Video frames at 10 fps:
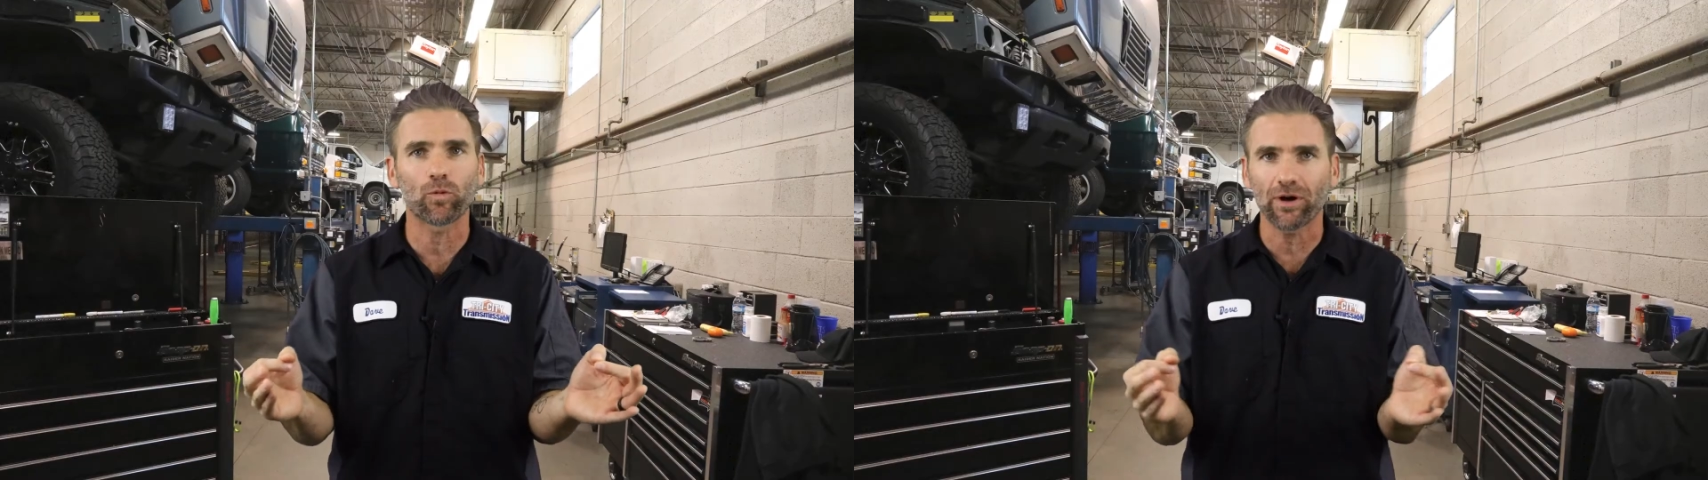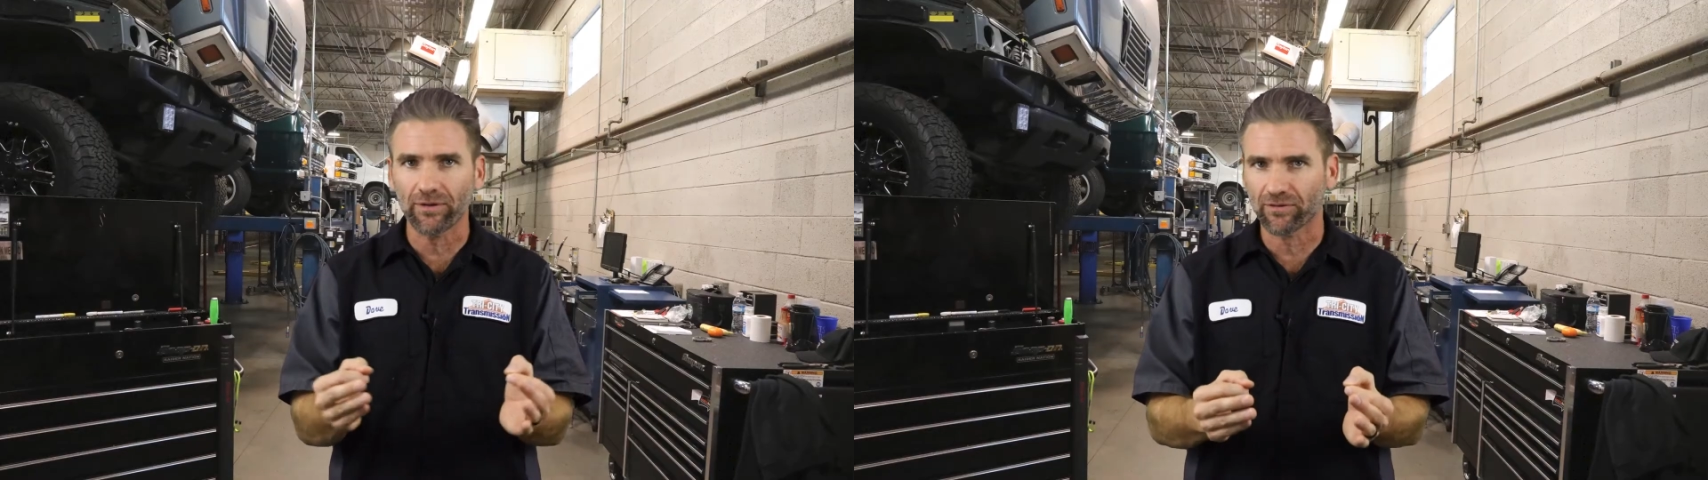
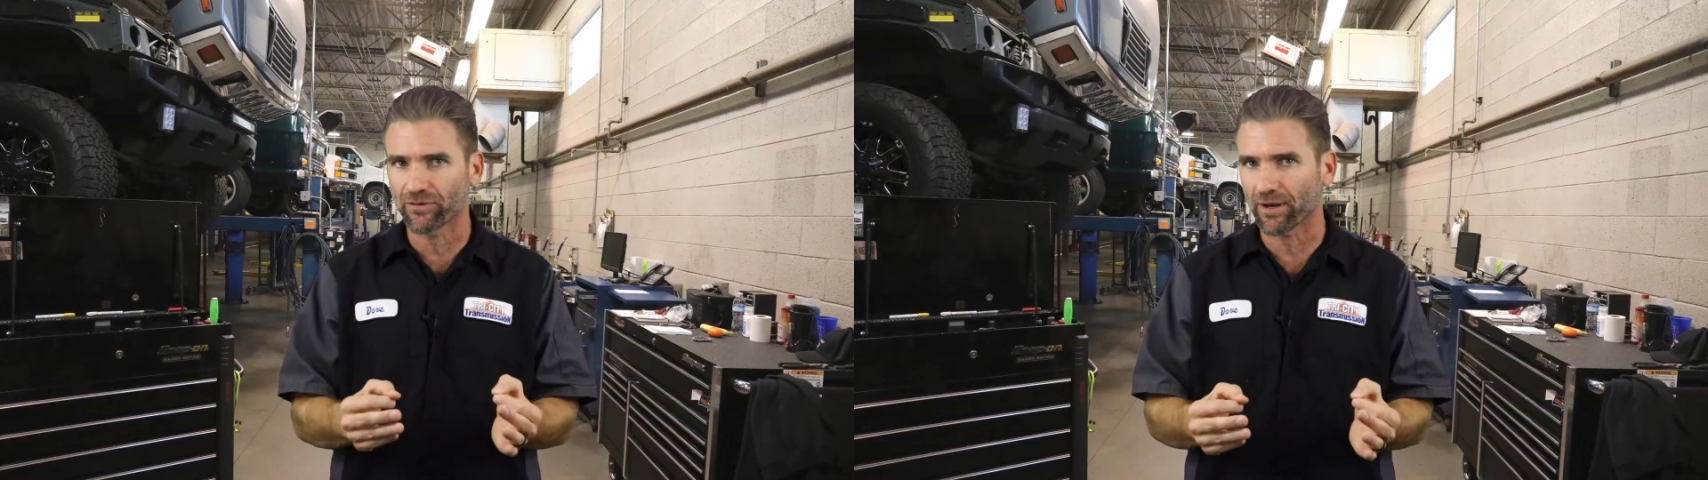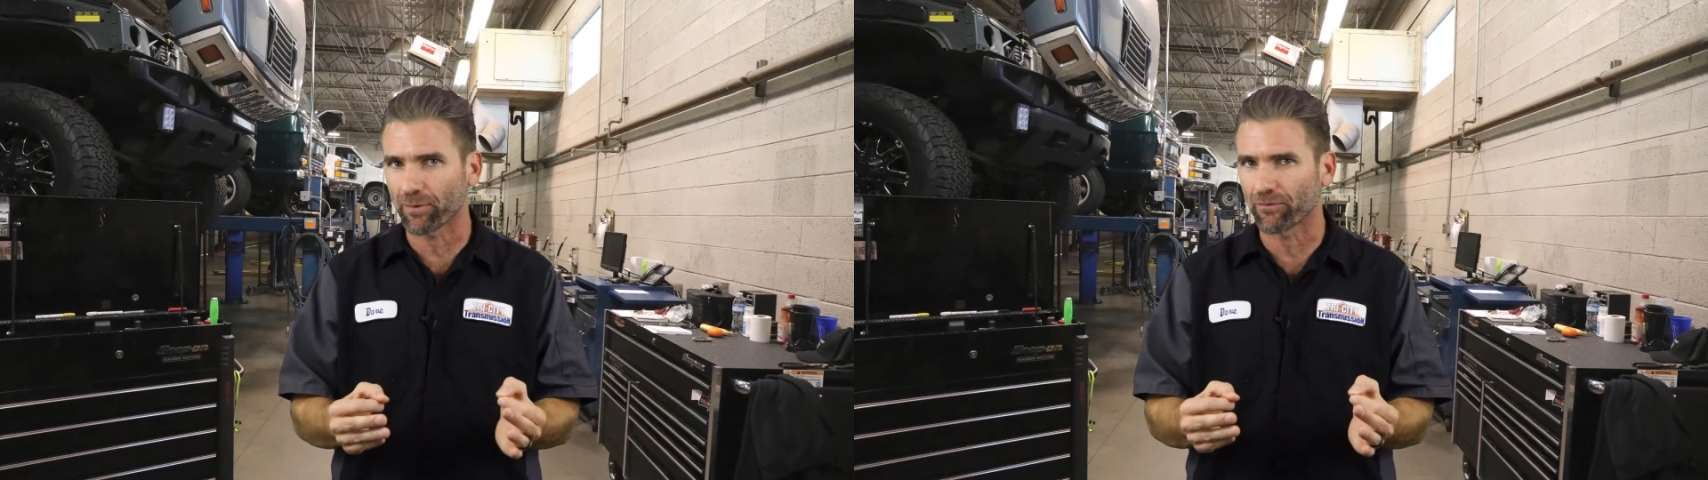wellness
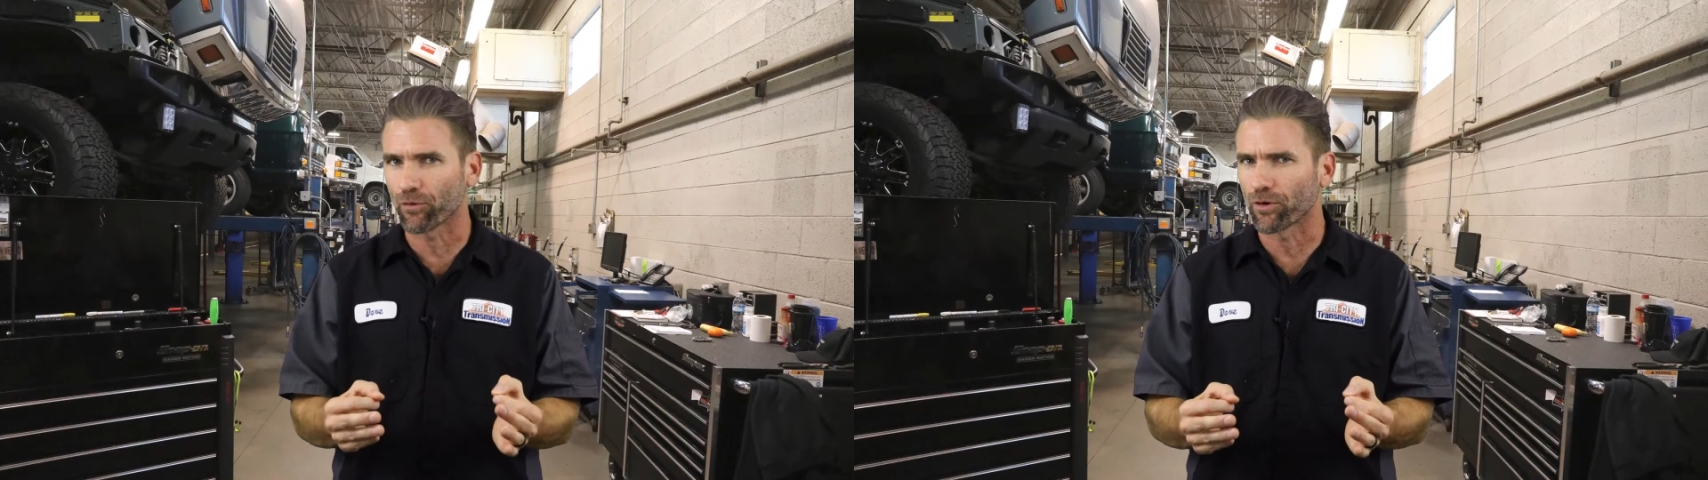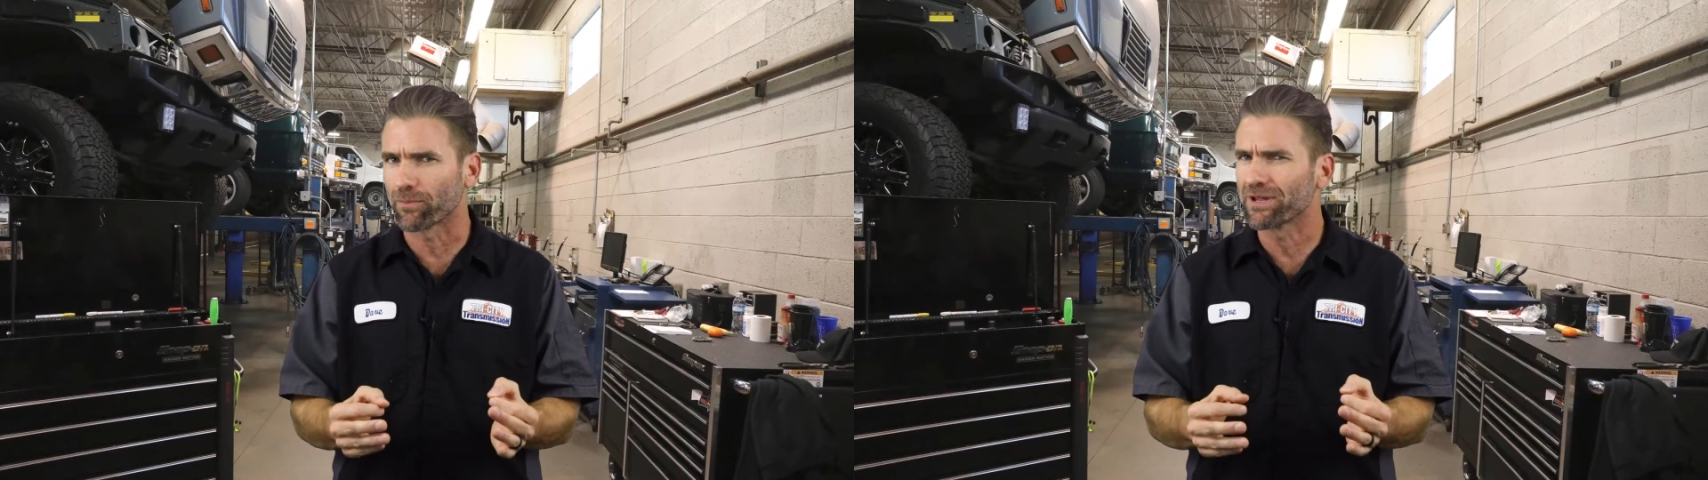check
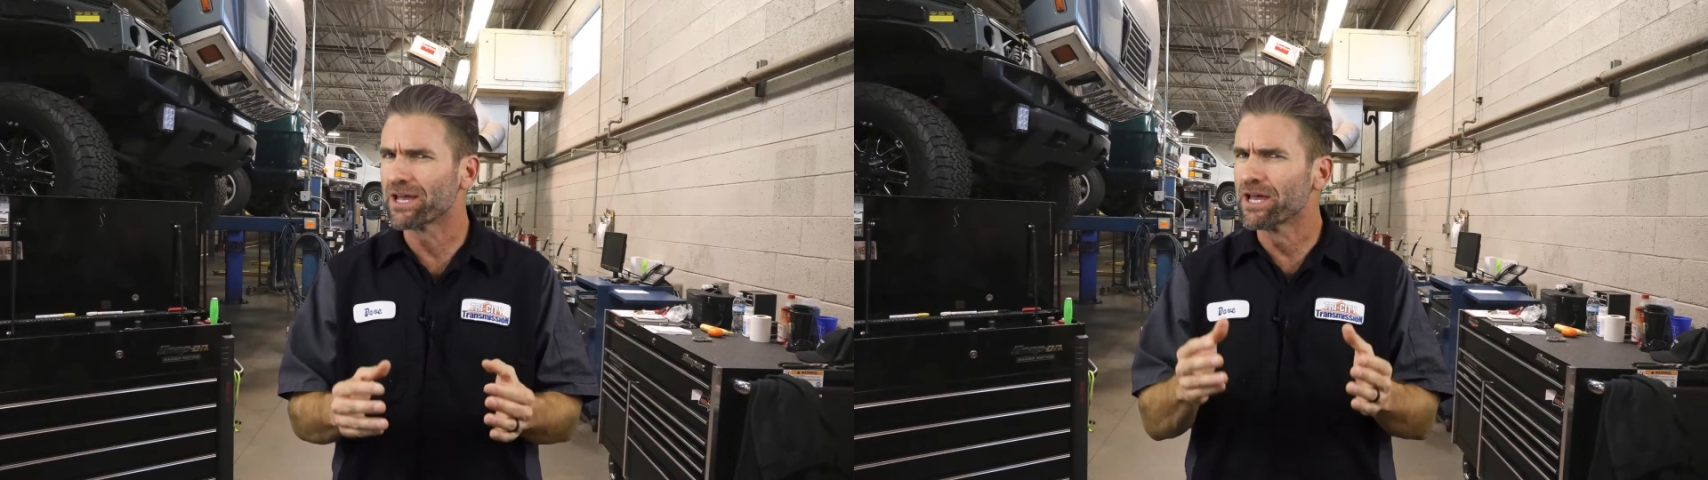performed.